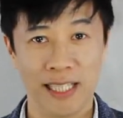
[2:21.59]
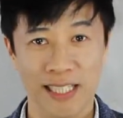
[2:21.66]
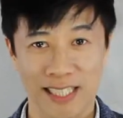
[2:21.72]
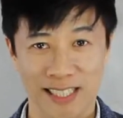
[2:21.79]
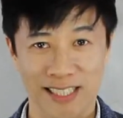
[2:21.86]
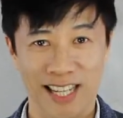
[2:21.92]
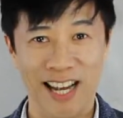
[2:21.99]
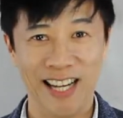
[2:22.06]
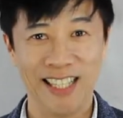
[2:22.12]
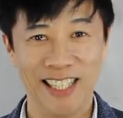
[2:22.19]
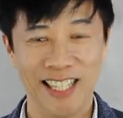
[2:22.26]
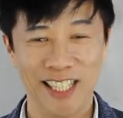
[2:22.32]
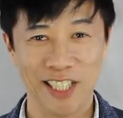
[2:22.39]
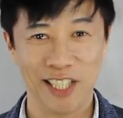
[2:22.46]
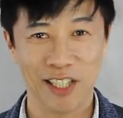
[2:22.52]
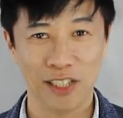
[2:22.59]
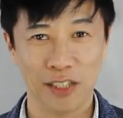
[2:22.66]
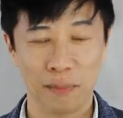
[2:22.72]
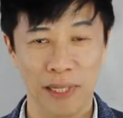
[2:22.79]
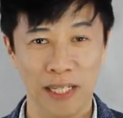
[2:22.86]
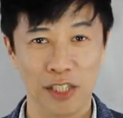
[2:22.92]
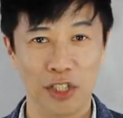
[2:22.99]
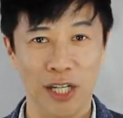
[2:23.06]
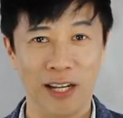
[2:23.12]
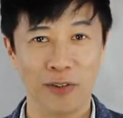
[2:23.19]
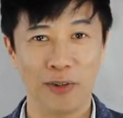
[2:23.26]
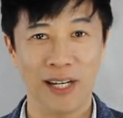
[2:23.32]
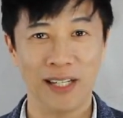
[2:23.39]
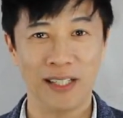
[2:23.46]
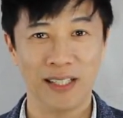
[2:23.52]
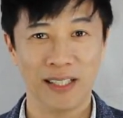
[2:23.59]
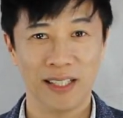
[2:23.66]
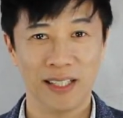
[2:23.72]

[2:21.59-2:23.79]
and design details being generated,